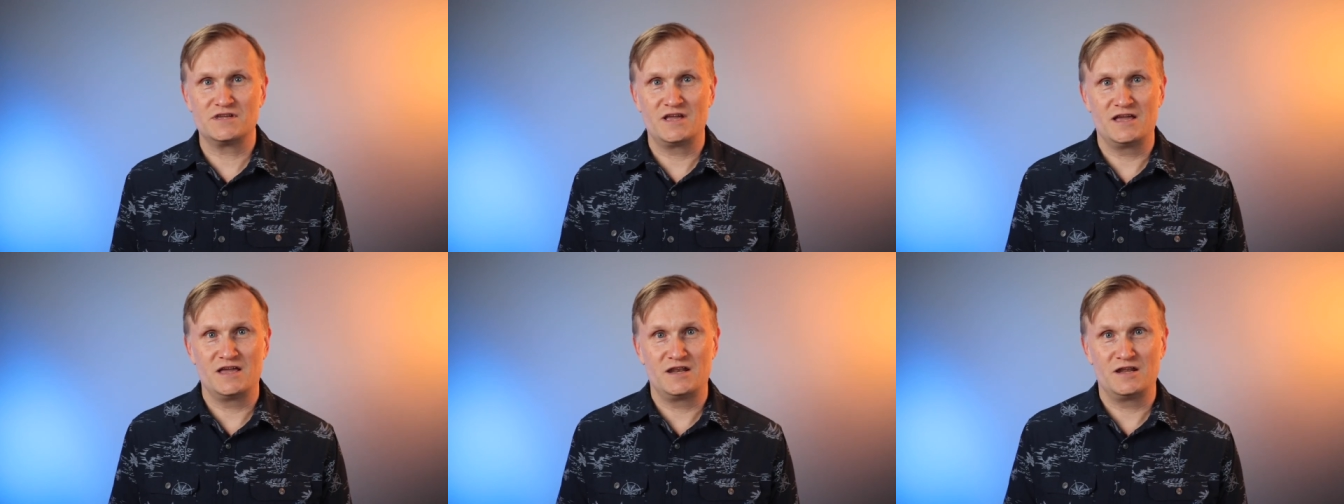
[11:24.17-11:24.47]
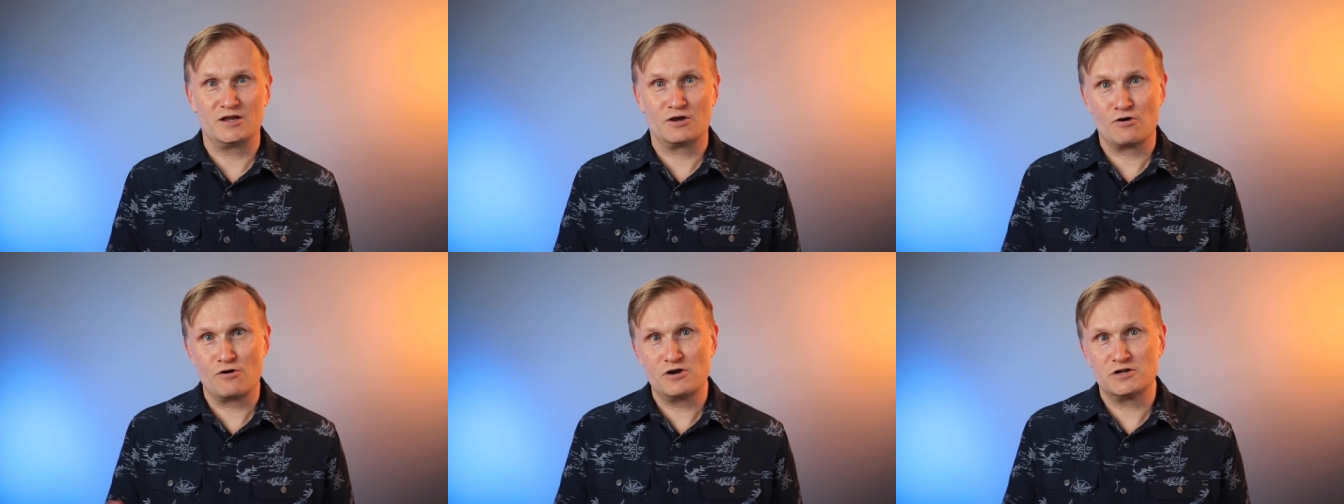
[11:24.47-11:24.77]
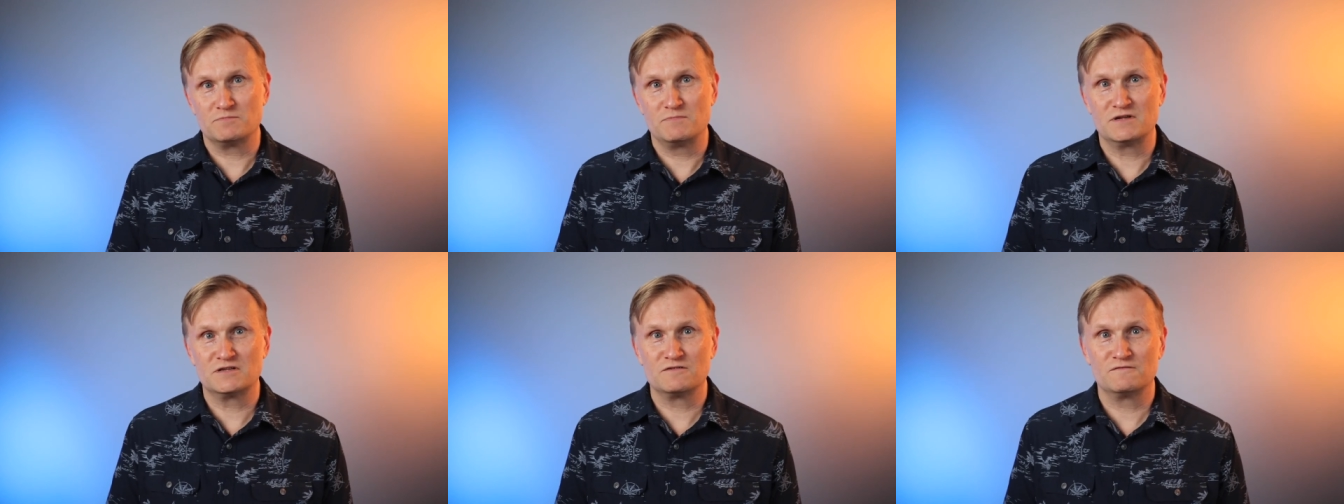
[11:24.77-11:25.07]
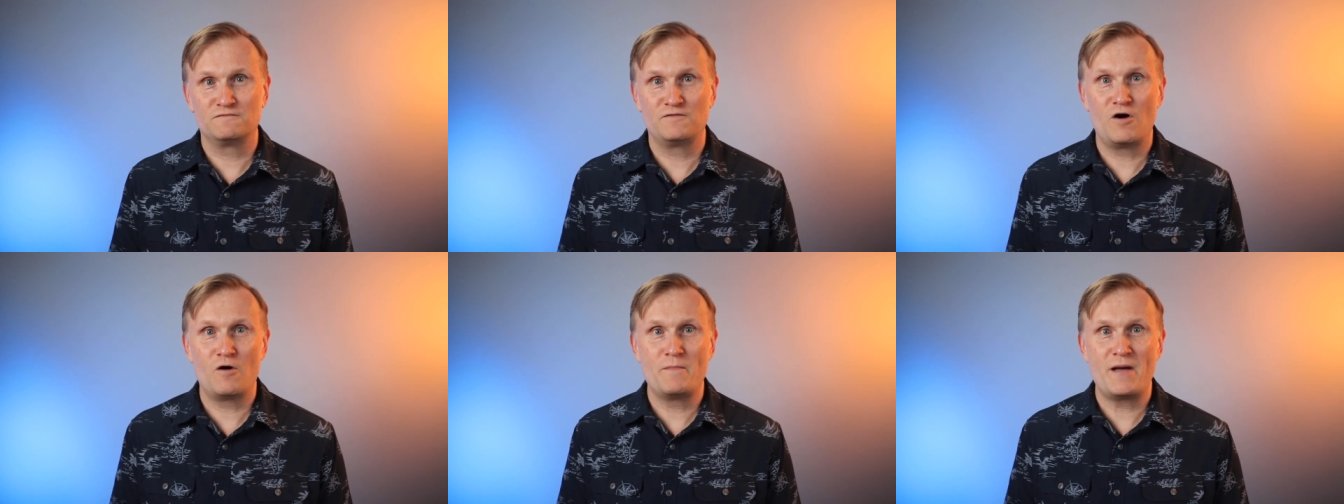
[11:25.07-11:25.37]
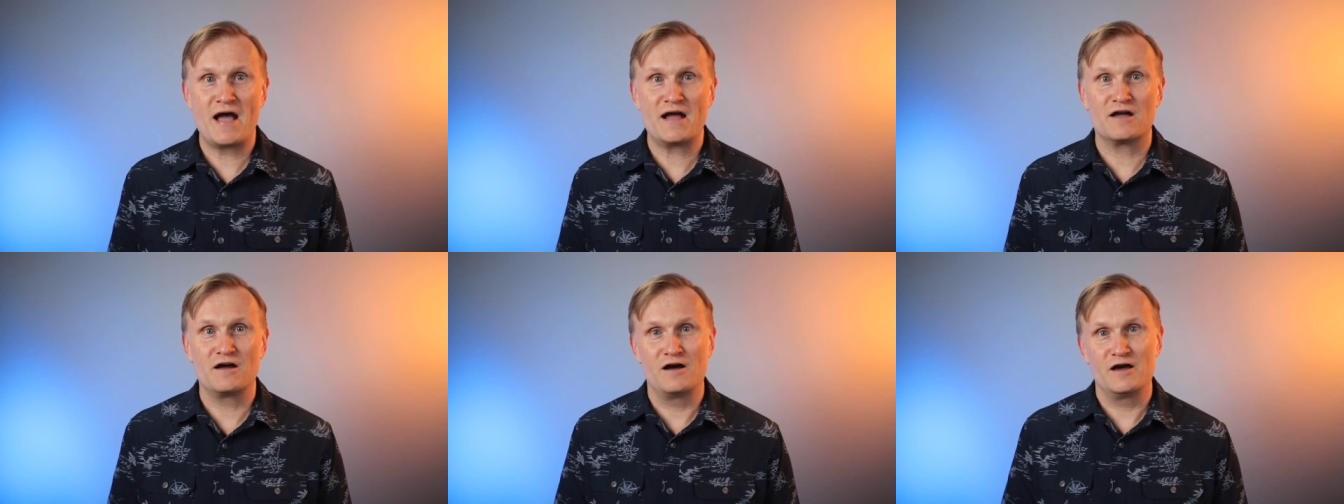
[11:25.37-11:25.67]
and encouragement to fall
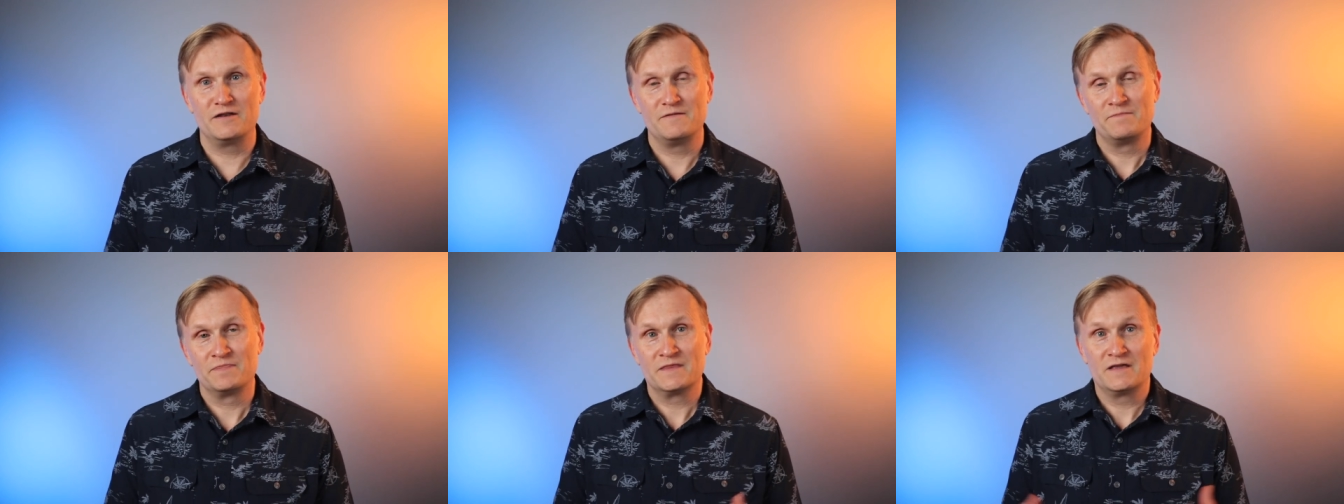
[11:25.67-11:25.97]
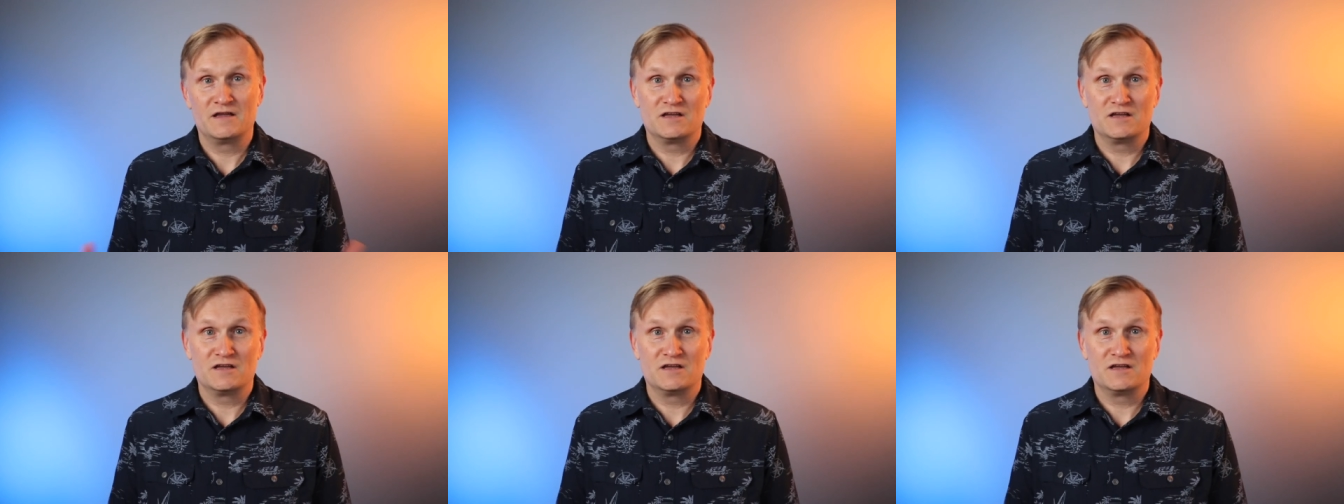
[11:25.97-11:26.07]
back on,